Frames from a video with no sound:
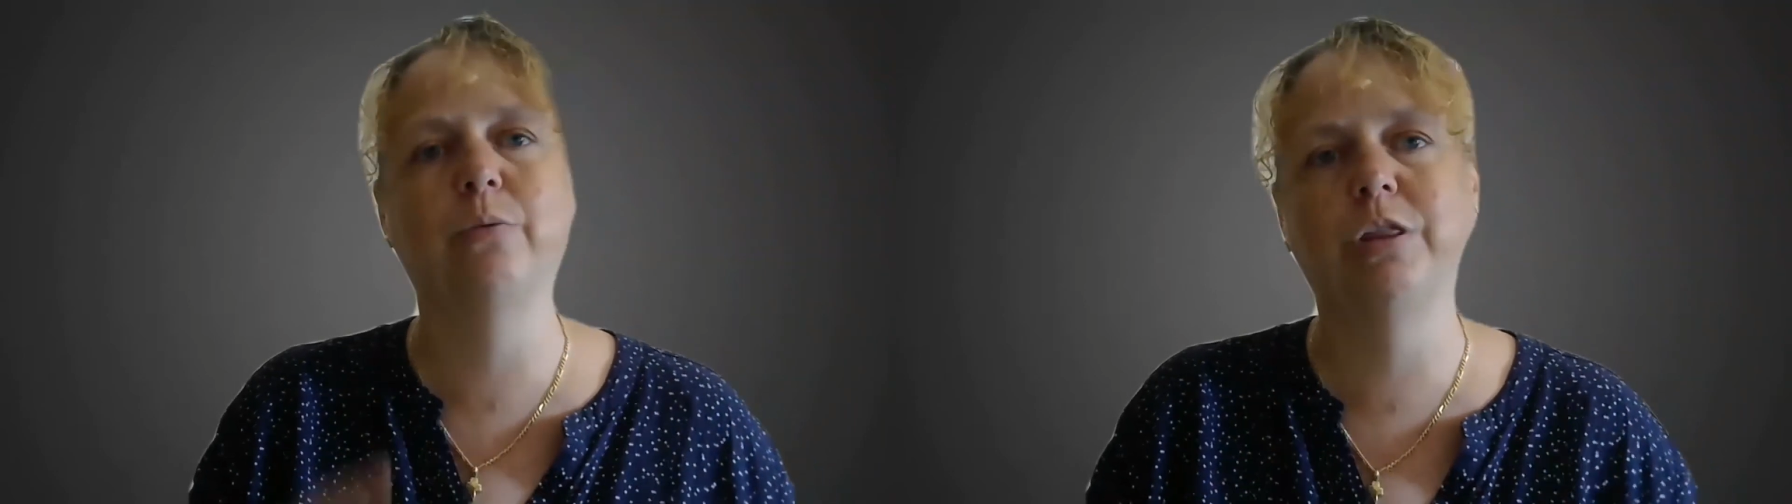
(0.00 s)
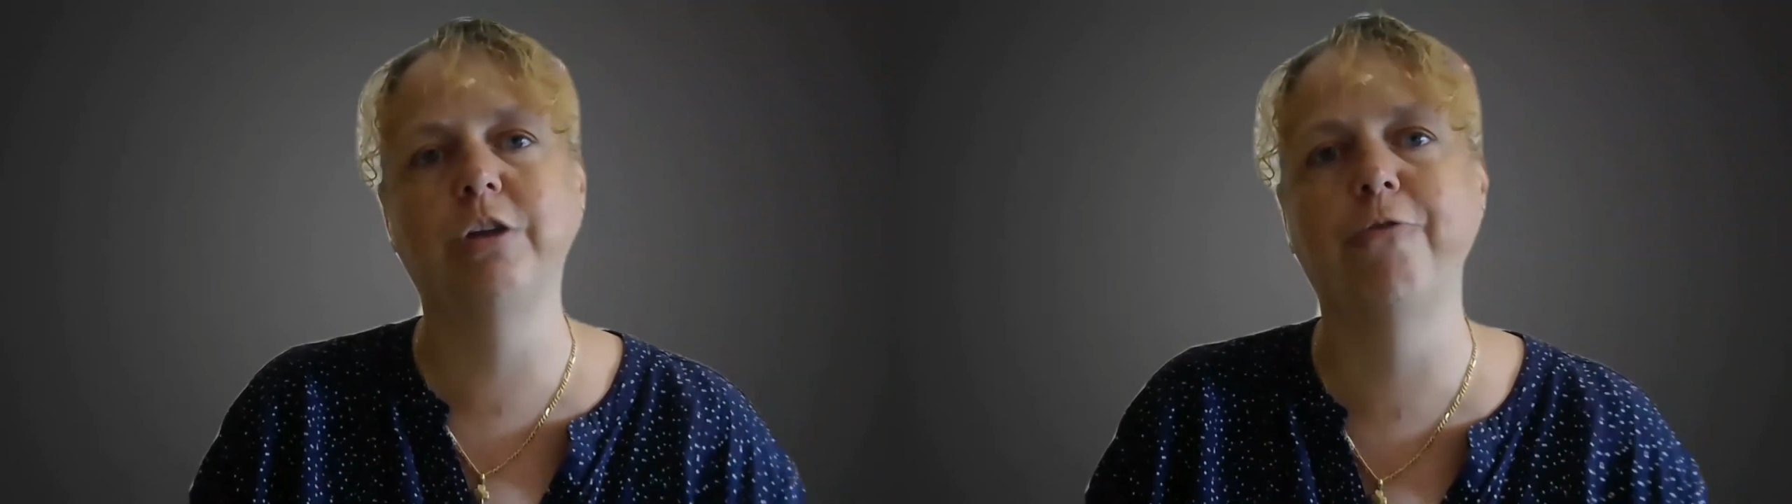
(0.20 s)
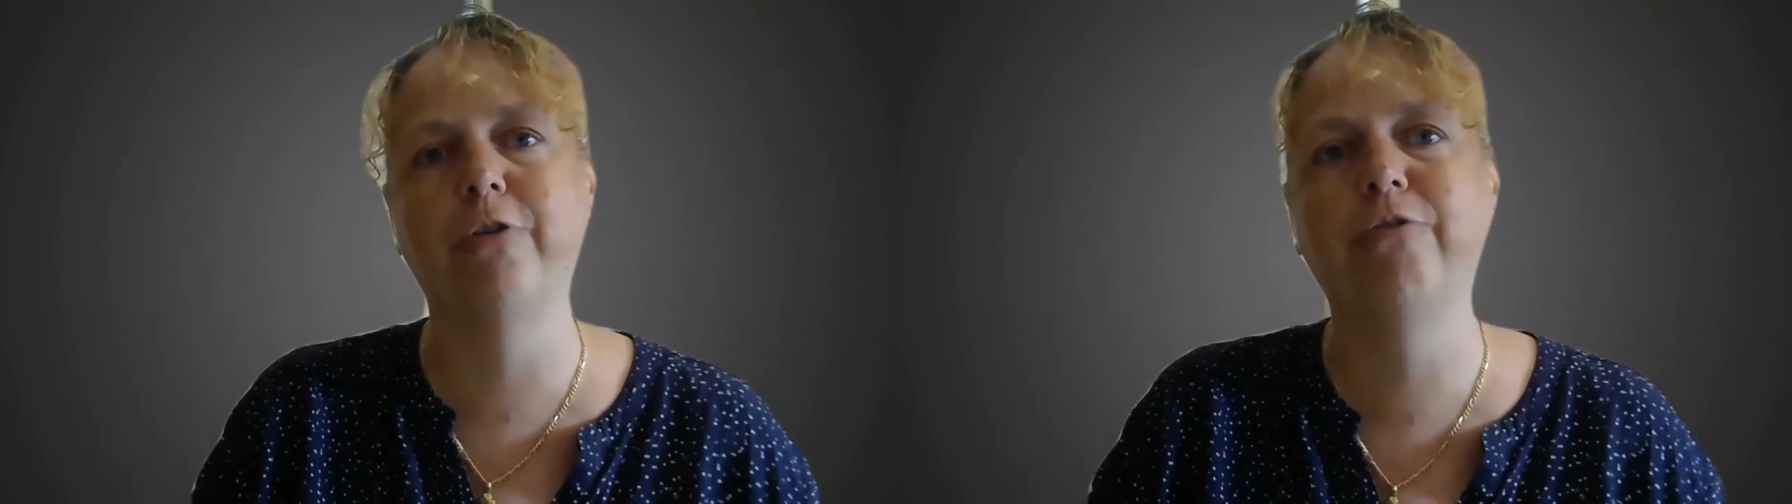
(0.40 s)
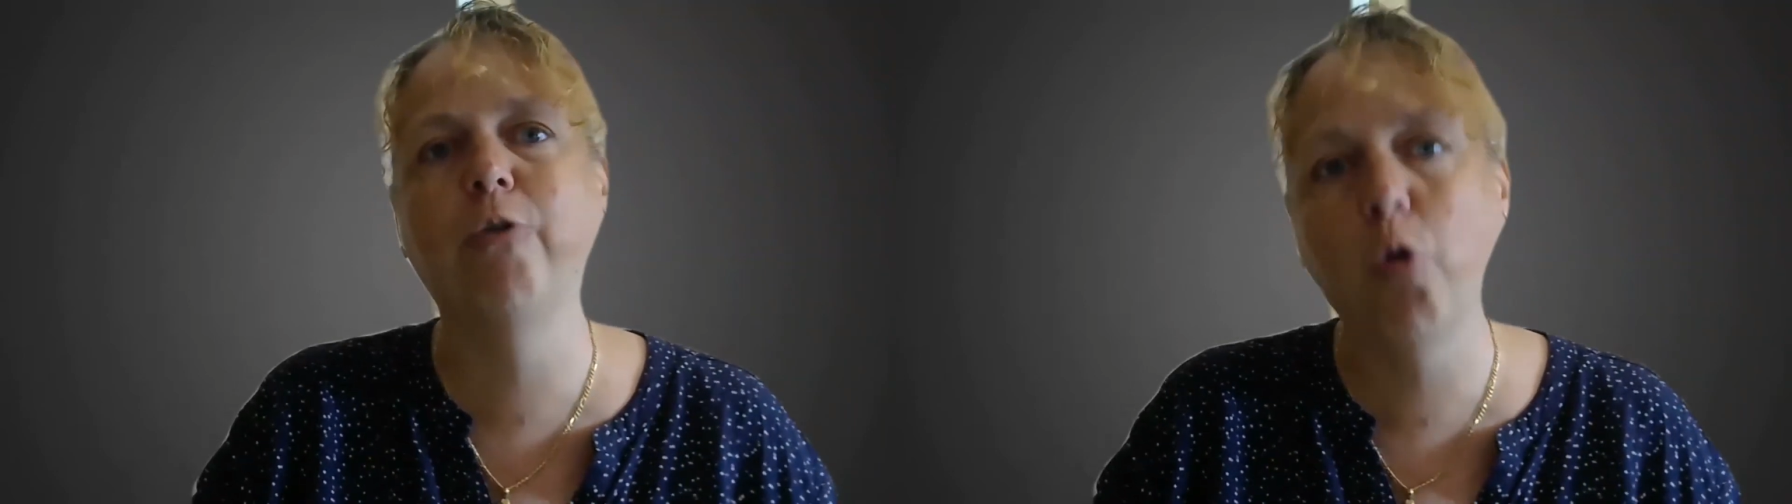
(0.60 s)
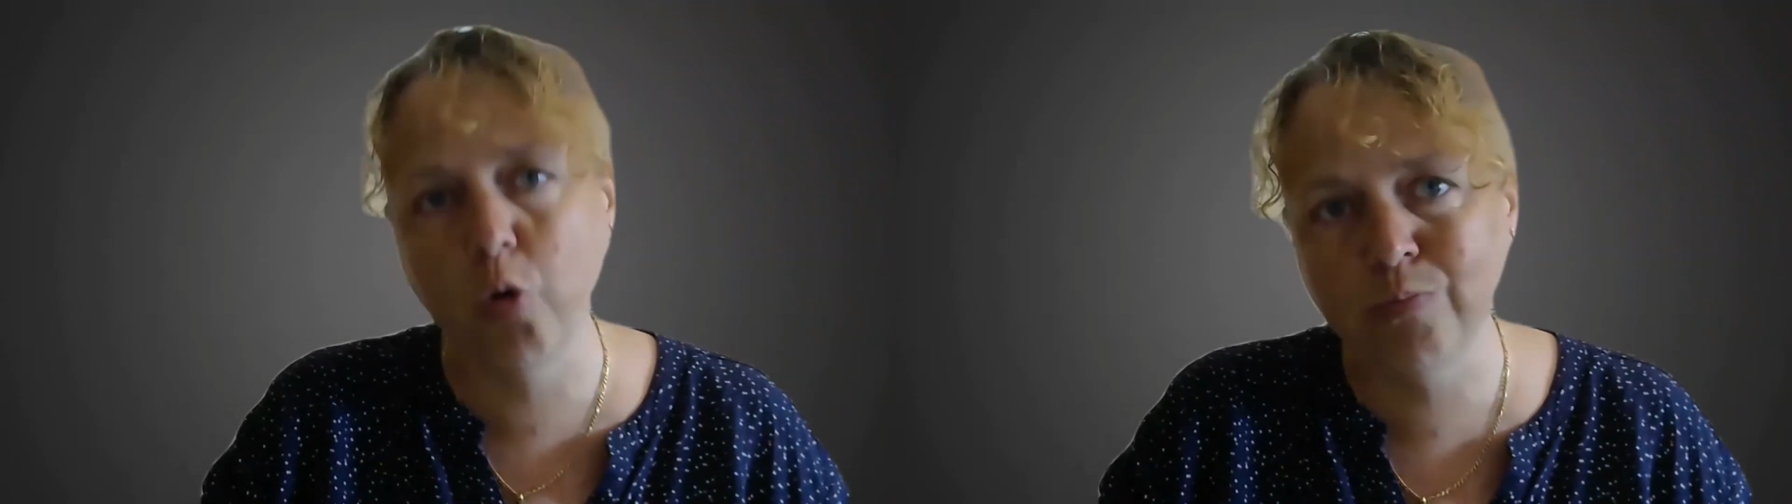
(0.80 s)
with different
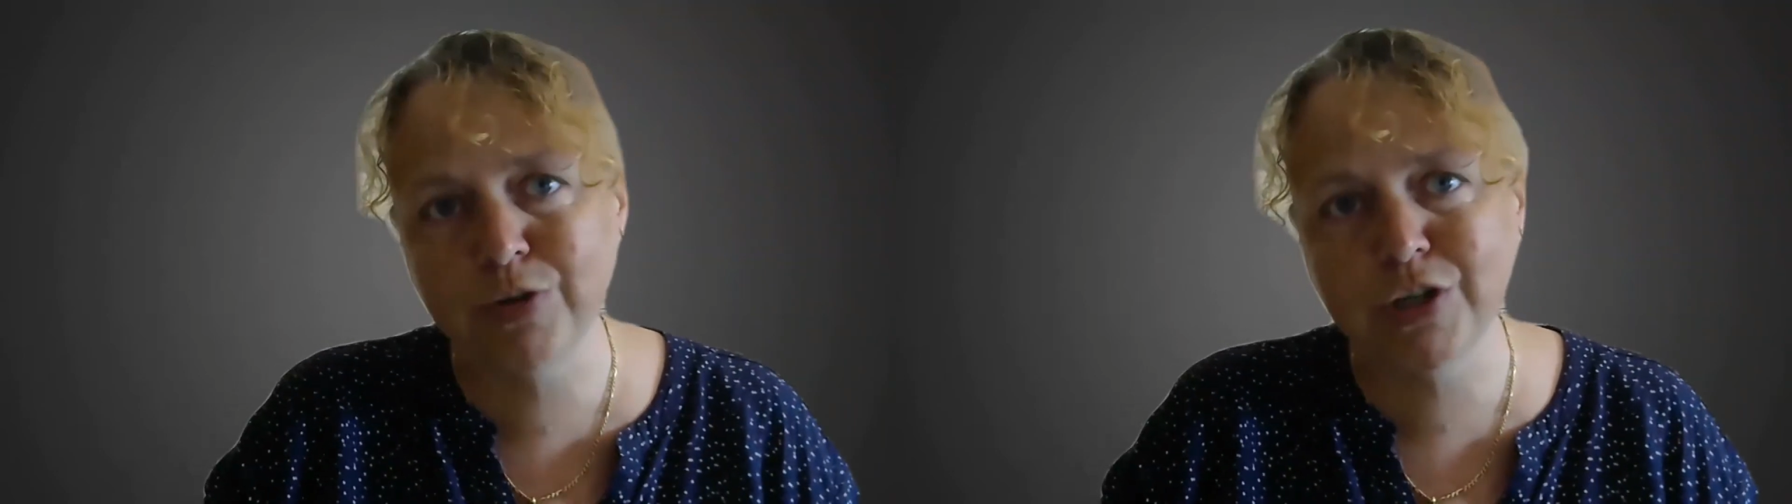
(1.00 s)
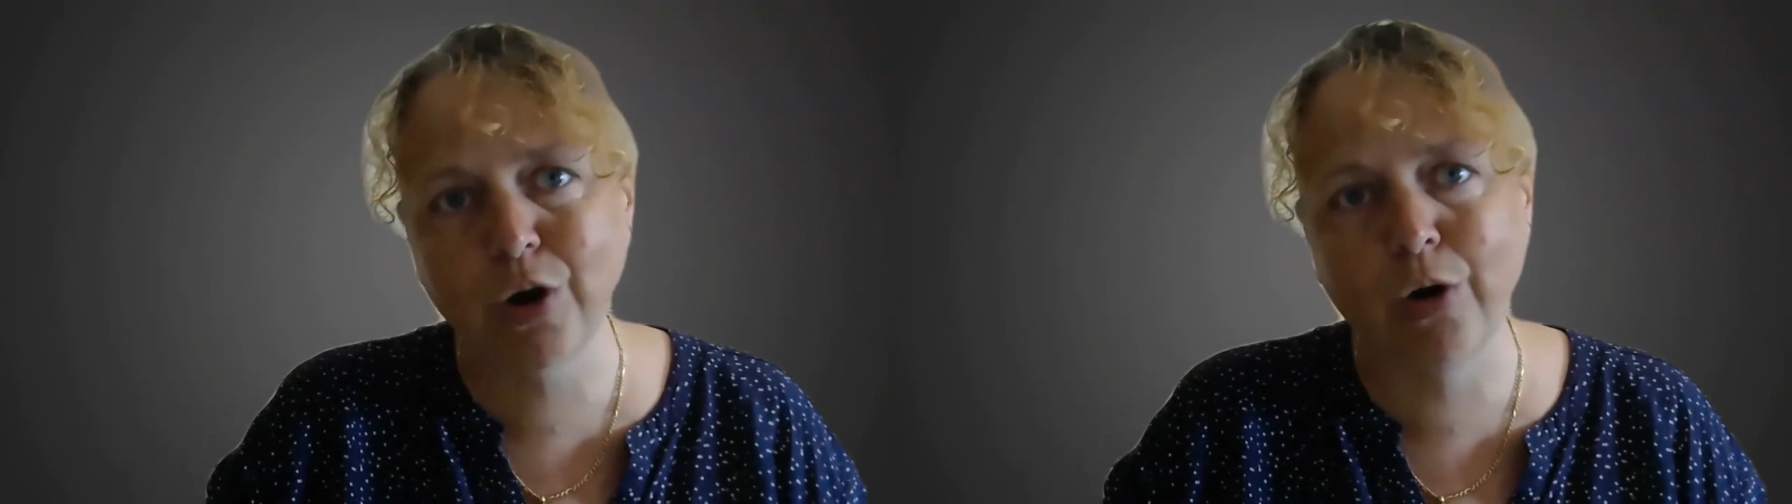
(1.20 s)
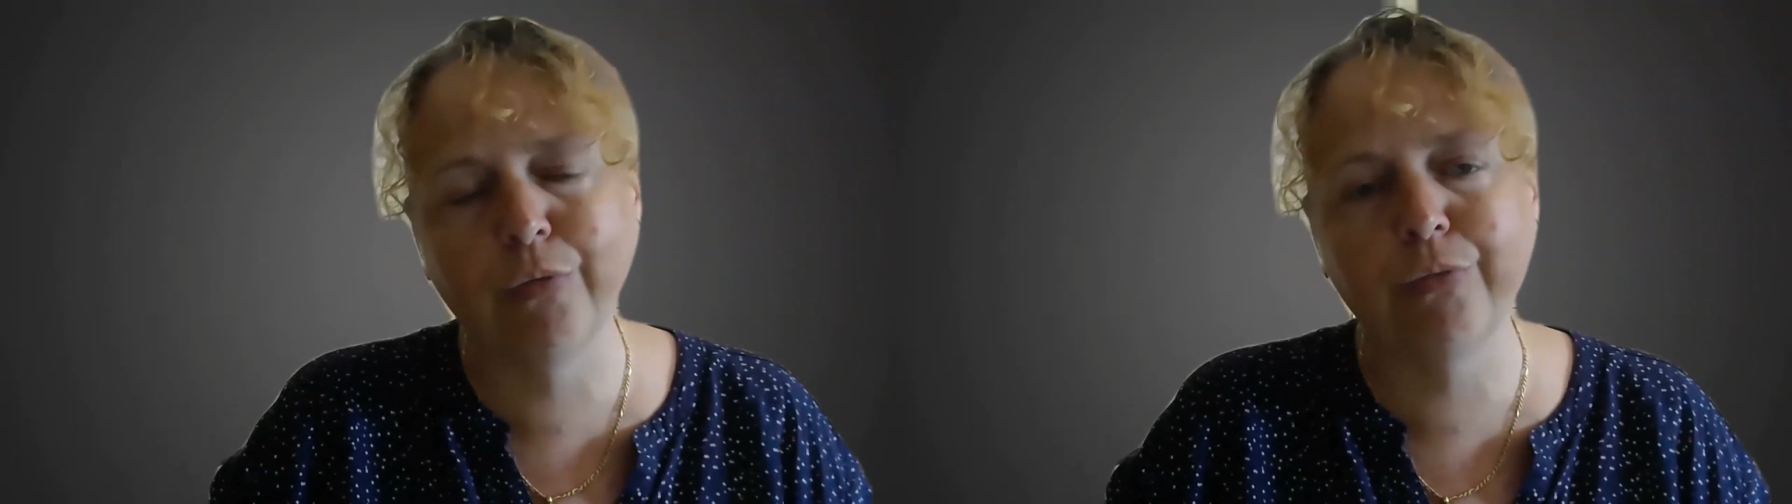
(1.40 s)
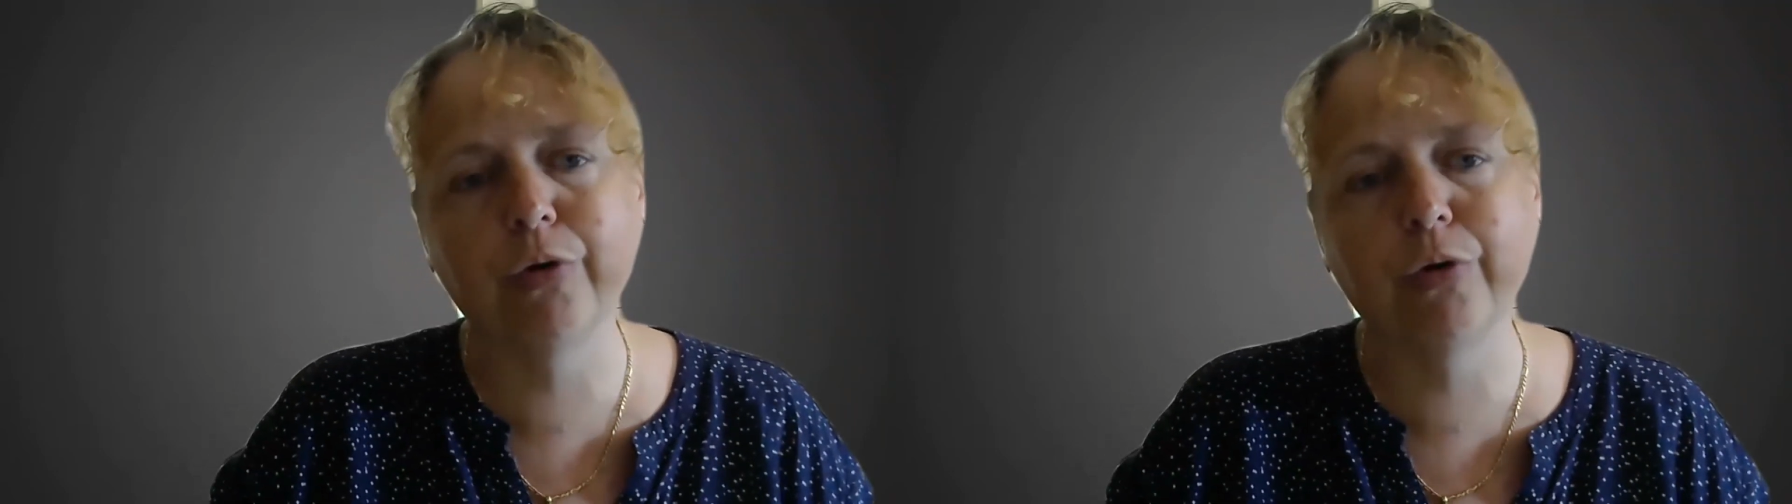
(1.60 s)
forms of